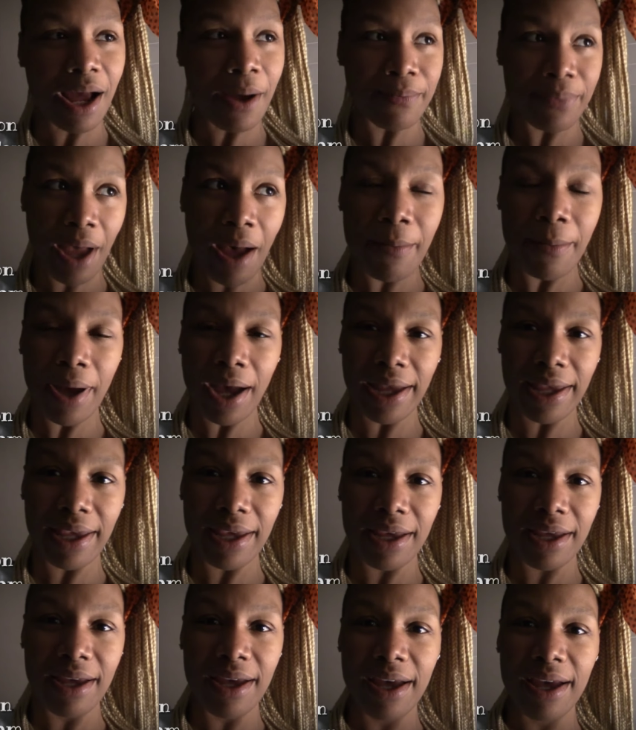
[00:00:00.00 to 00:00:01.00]
I'm not buying
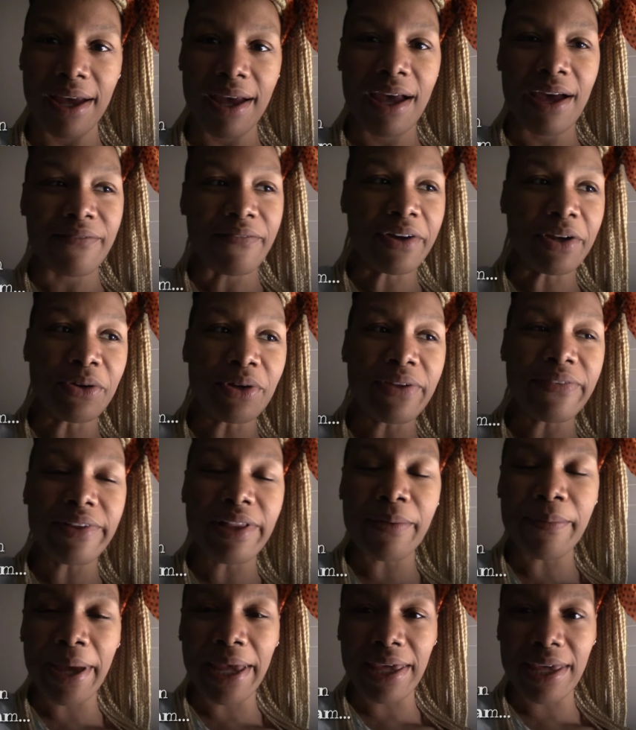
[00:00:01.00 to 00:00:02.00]
it. If I don't even
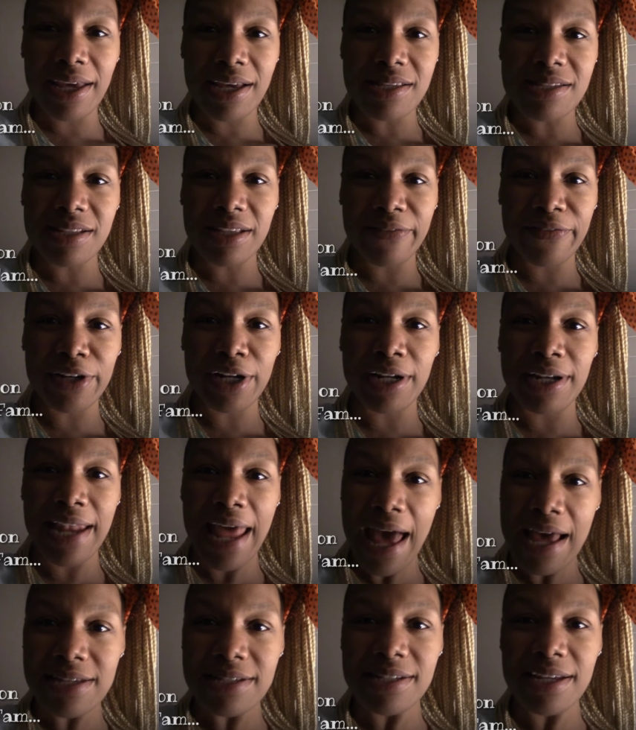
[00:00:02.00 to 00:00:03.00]
let my kids Daddy, live in a
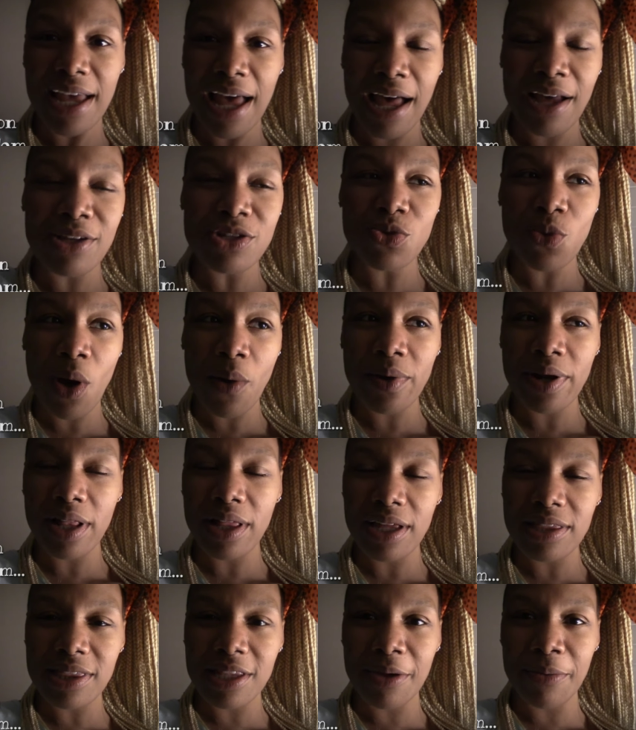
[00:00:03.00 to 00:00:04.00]
nasty Daddy. house, why would
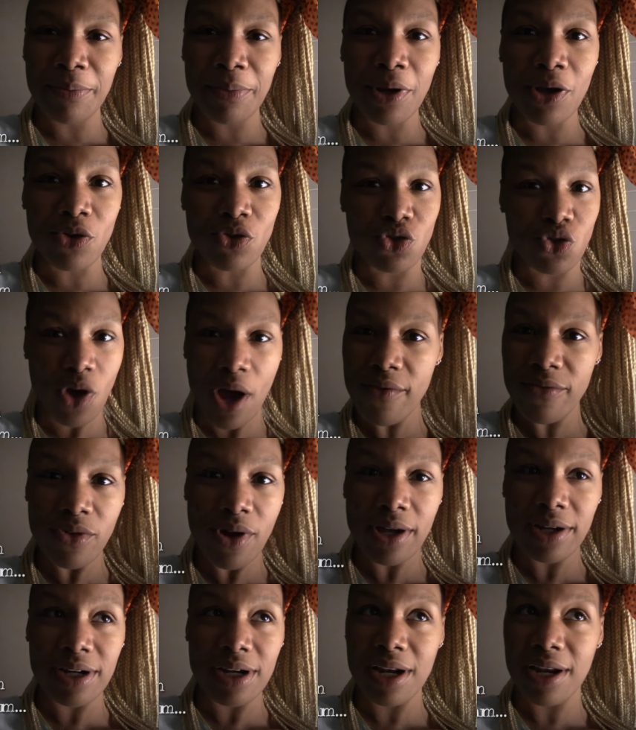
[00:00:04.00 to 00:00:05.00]
I let them drive
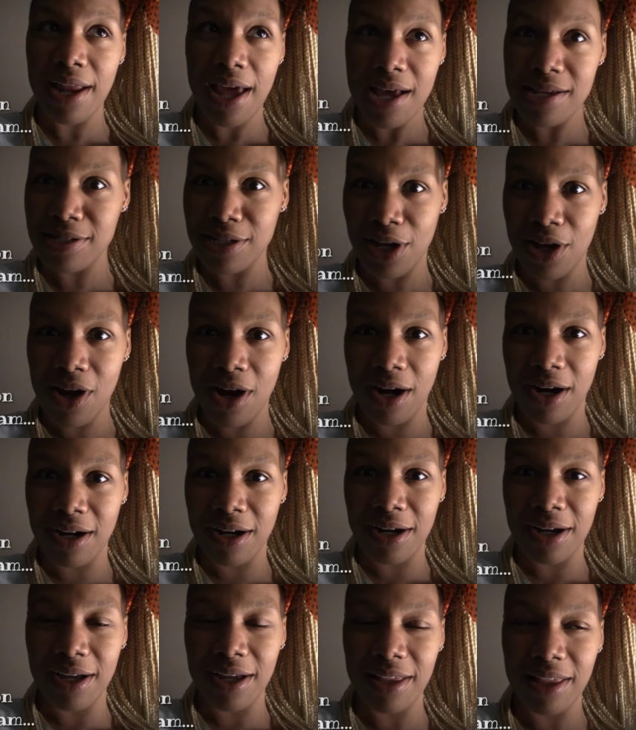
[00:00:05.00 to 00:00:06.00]
around in a nasty
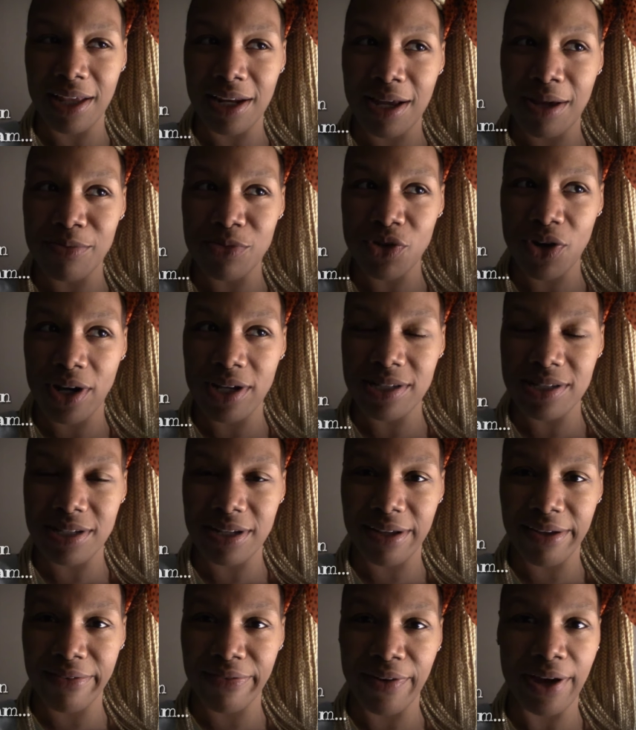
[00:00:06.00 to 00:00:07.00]
car that I'm trying
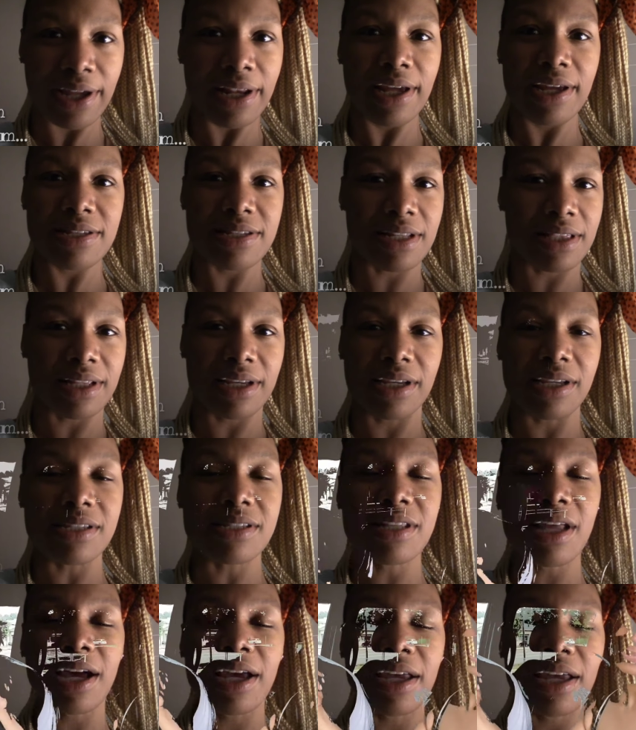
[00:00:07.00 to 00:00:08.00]
to finance and
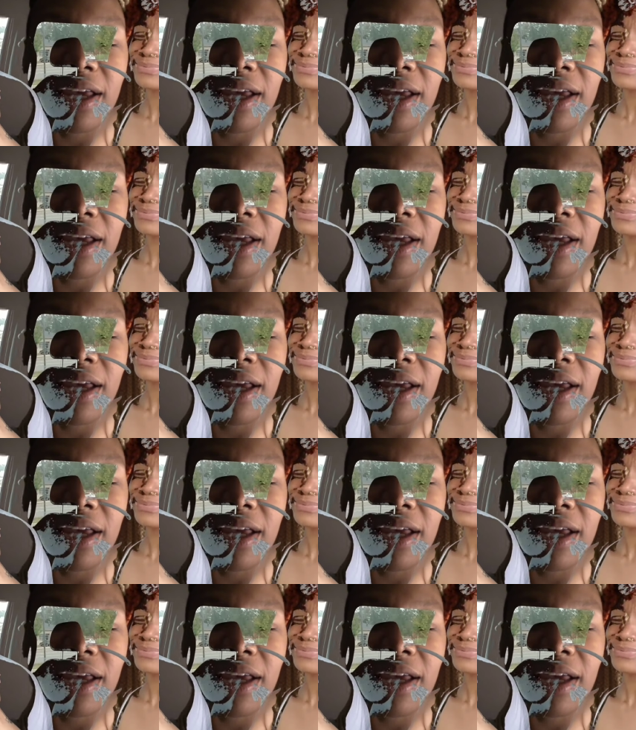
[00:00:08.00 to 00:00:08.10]
lease? Like.